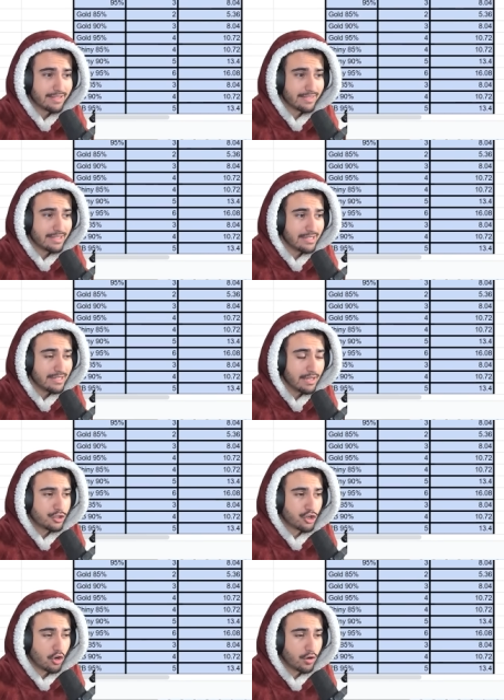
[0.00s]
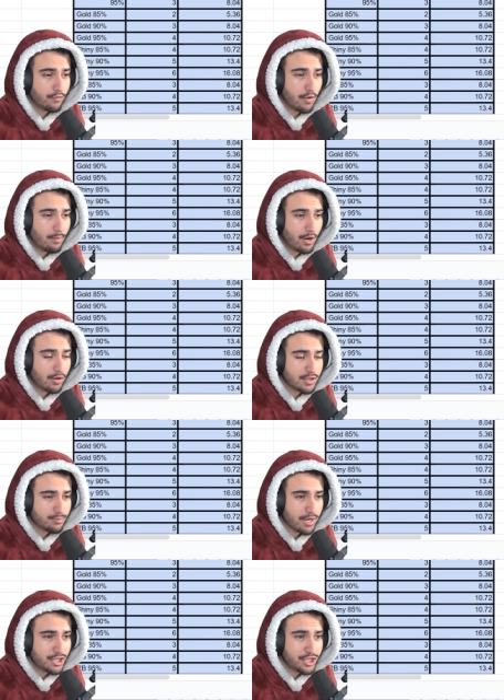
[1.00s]
at the chart from our
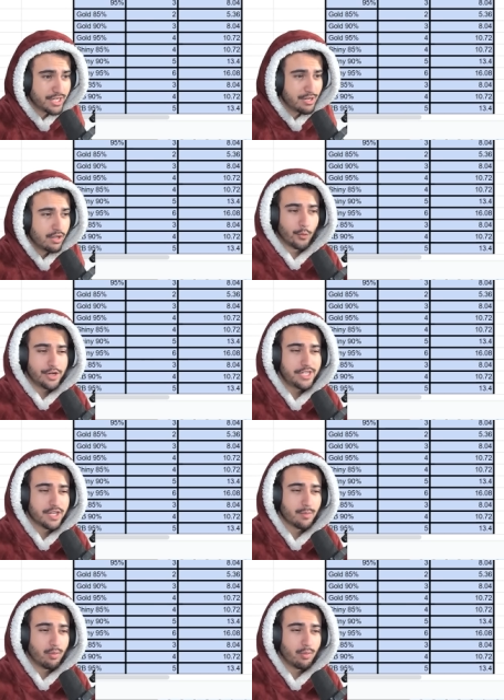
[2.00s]
spreadsheet, for each of the